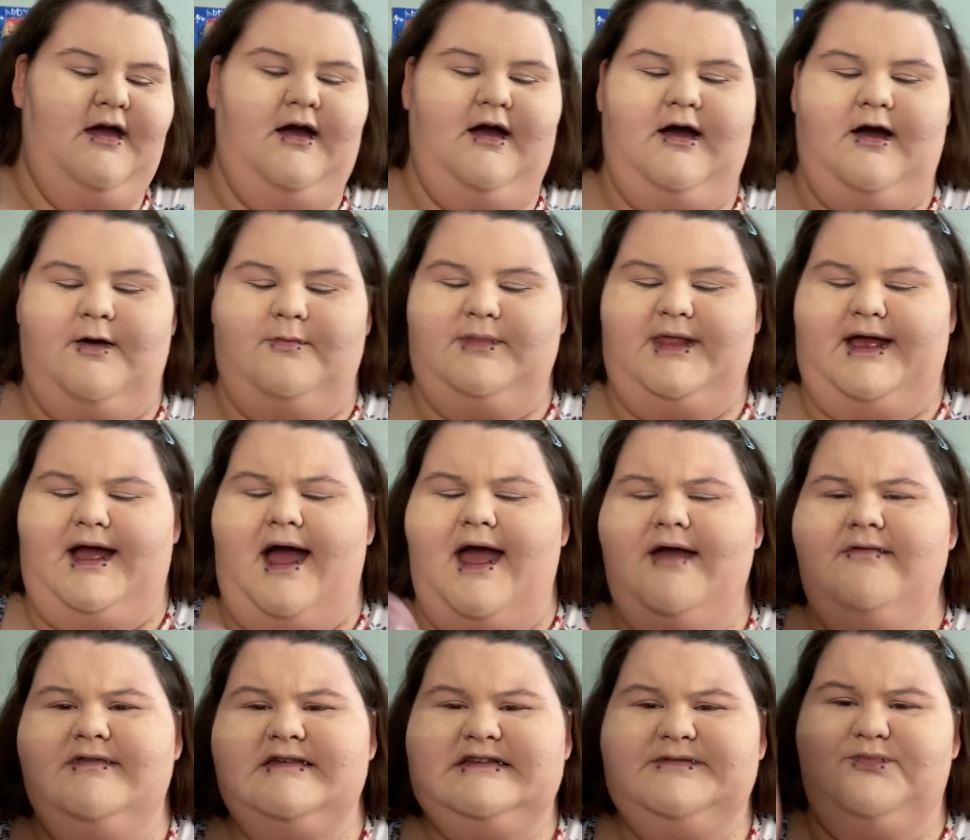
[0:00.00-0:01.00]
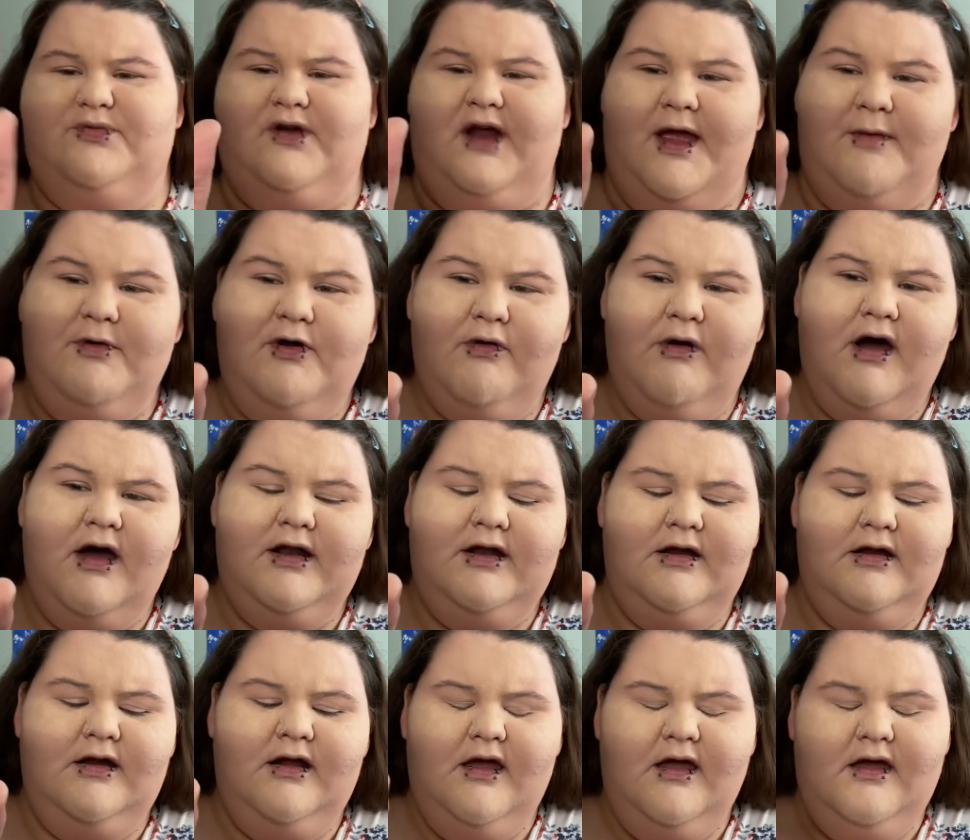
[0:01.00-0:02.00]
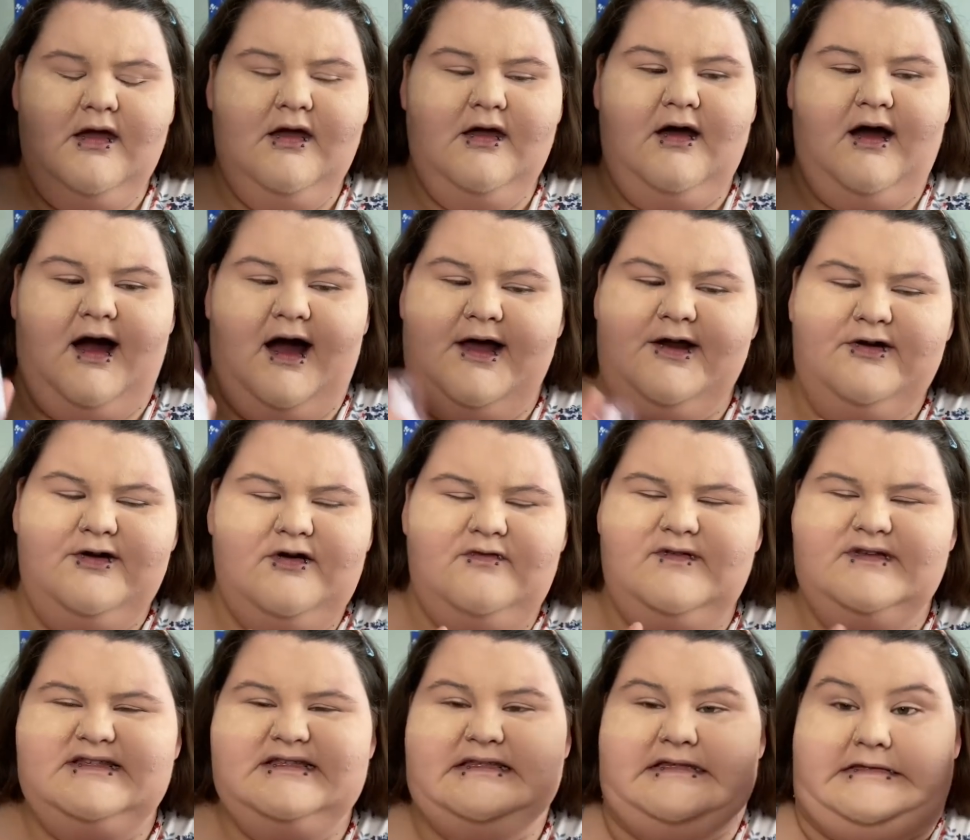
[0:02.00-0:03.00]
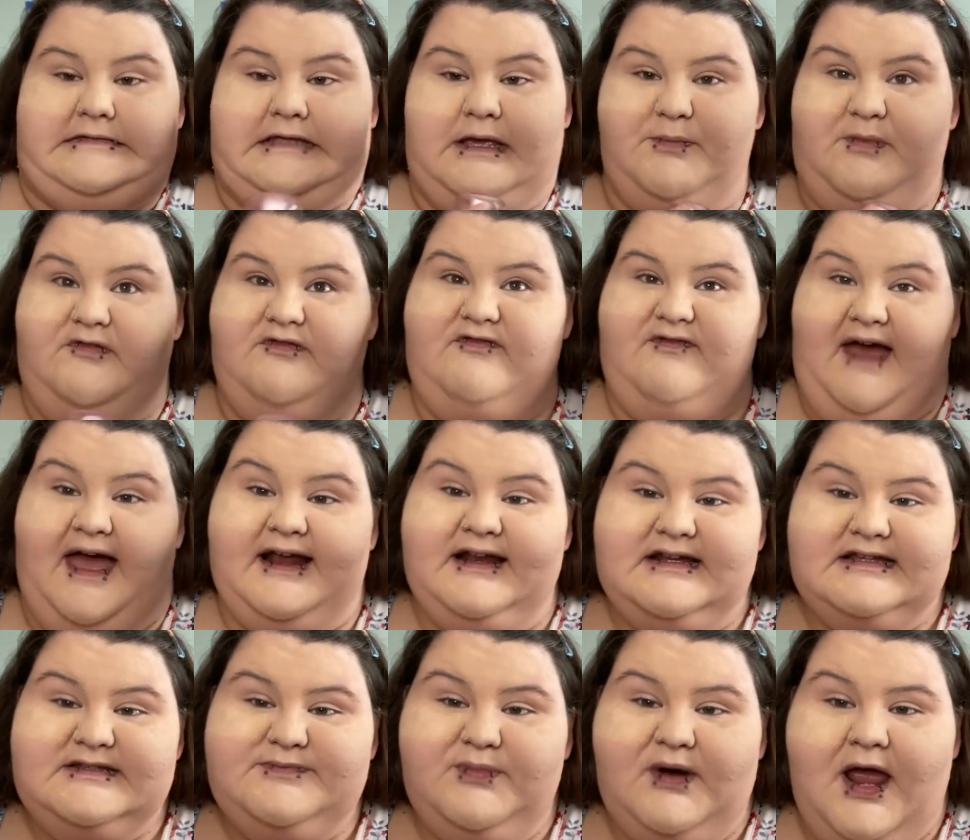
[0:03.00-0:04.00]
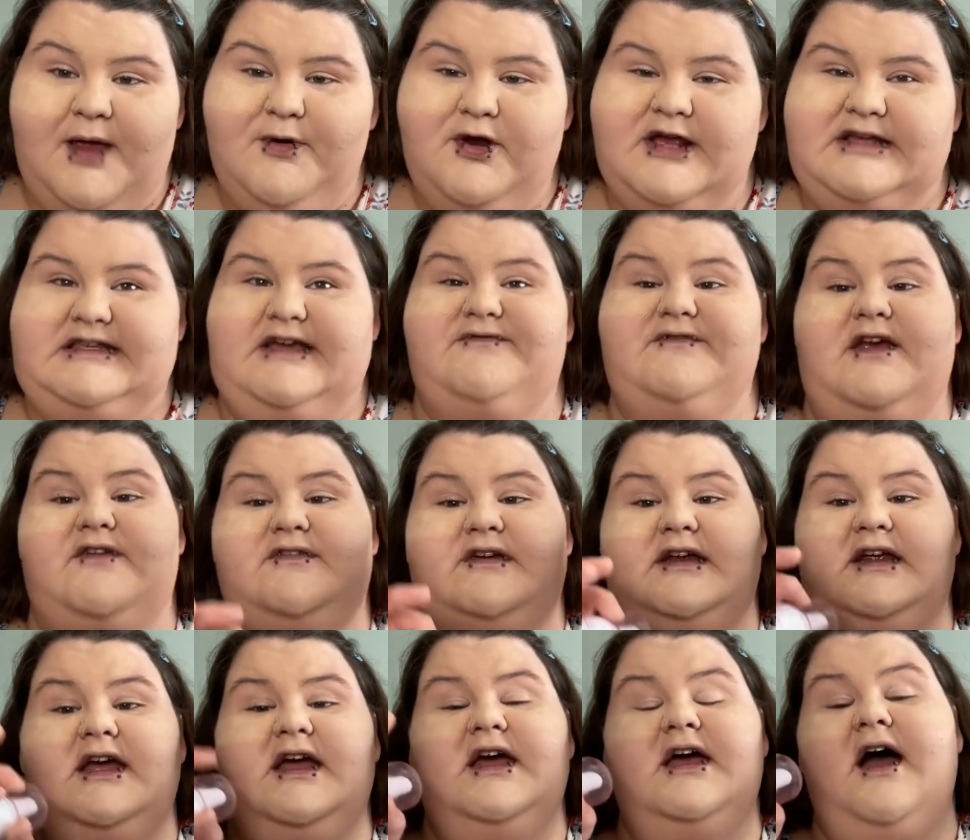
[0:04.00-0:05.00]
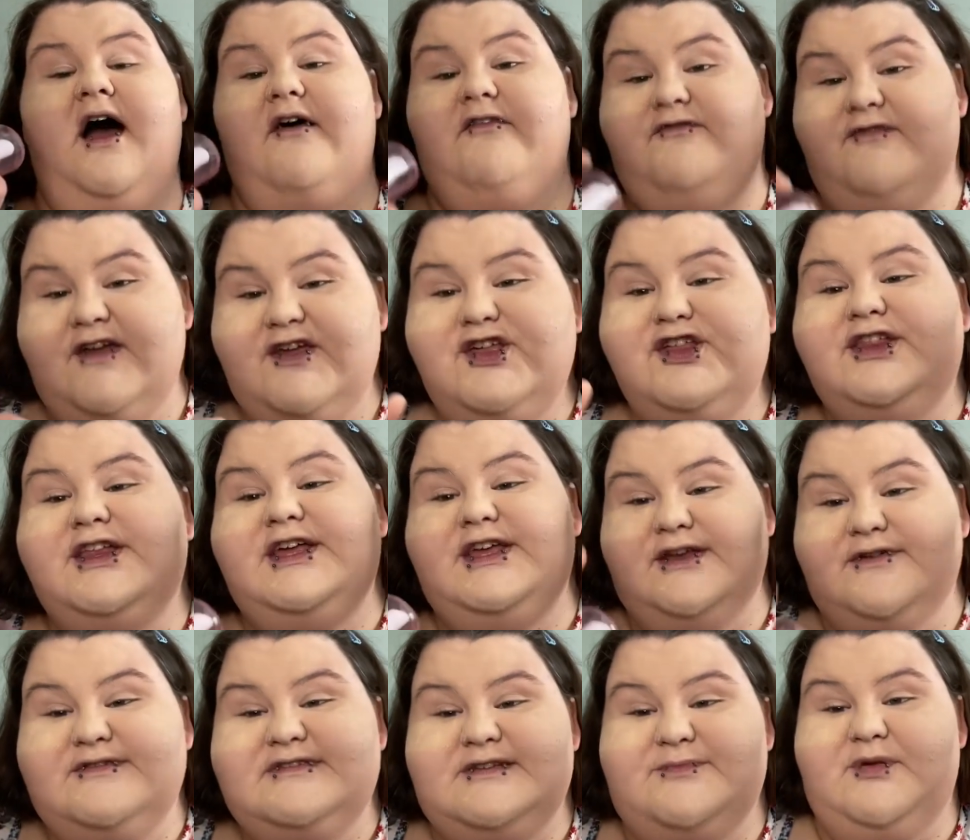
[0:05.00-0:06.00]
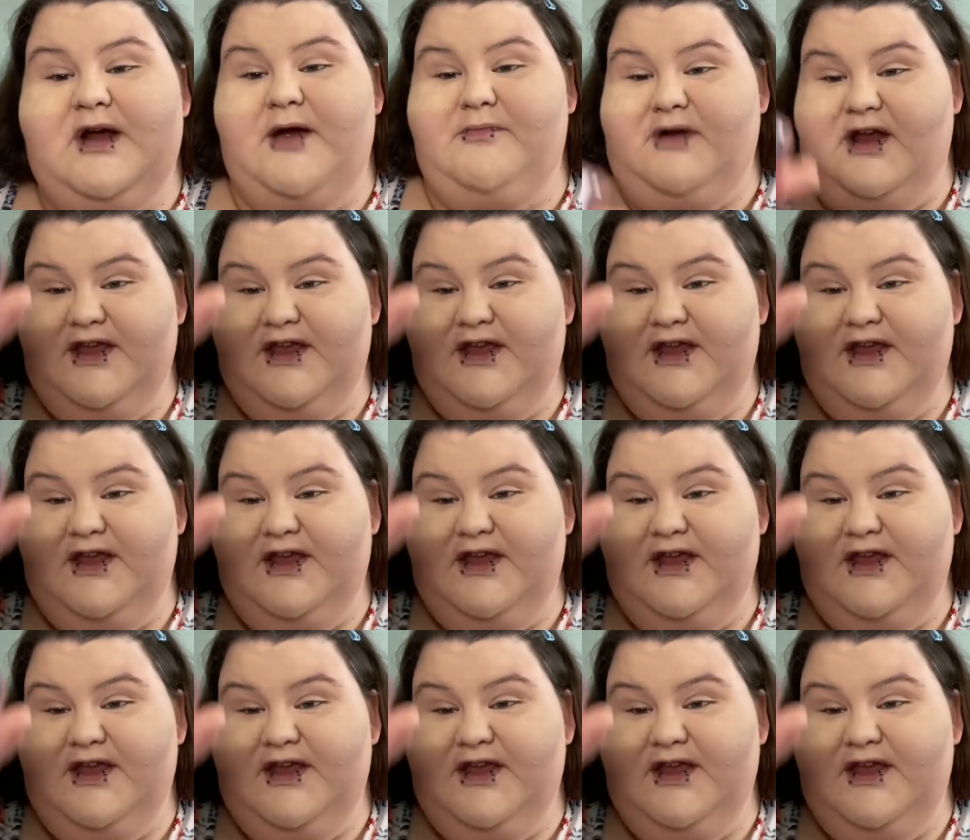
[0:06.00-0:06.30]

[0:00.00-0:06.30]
Um, like I have this primer water I don't know if it's the same effect as primer because I've never officially used a primer.